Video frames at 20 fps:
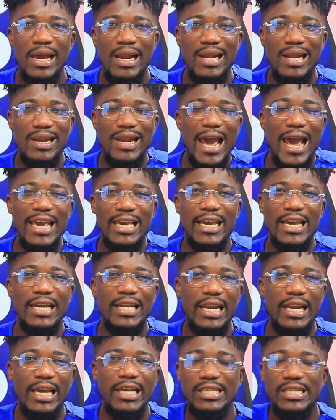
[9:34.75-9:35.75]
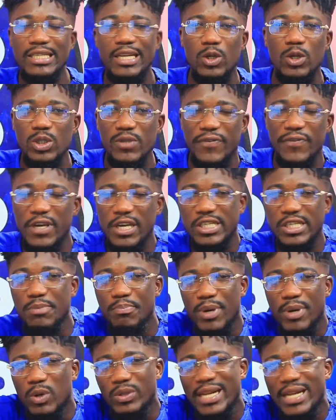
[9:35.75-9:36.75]
like, and then hit the
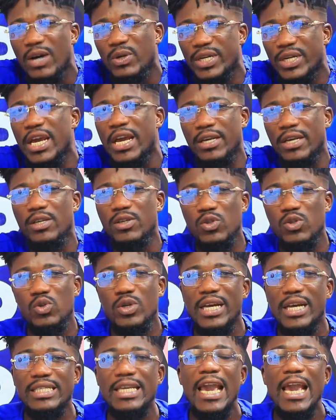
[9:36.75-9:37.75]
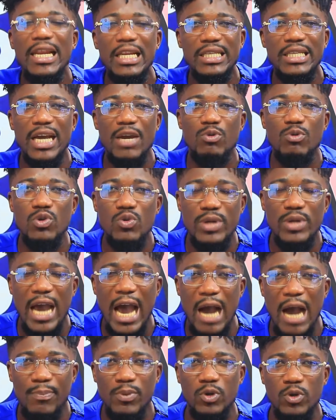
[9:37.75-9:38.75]
notification bell down there so that anytime we do the
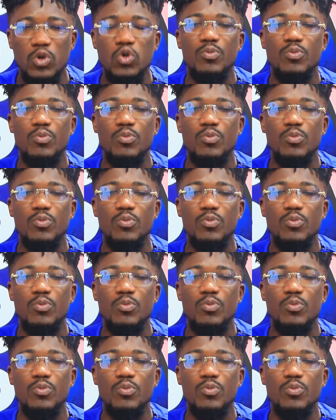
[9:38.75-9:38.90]
upload,